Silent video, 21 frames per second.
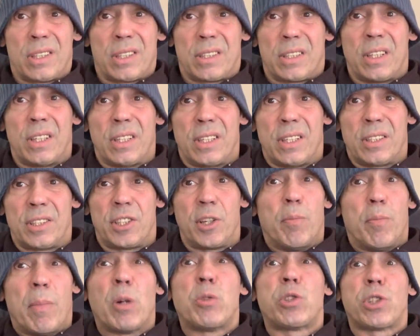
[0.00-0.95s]
the, the,
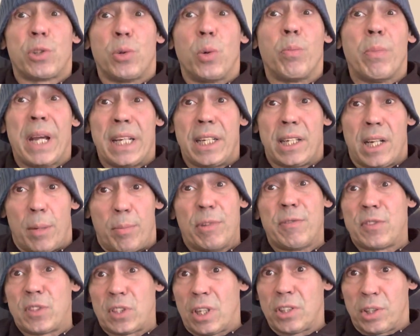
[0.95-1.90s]
emotional makeup
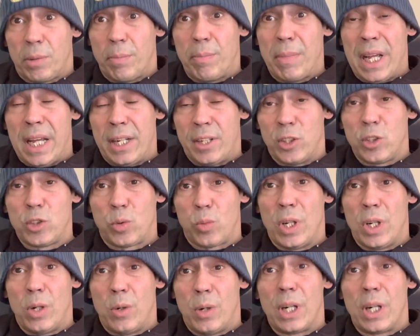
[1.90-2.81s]
of such a man as well.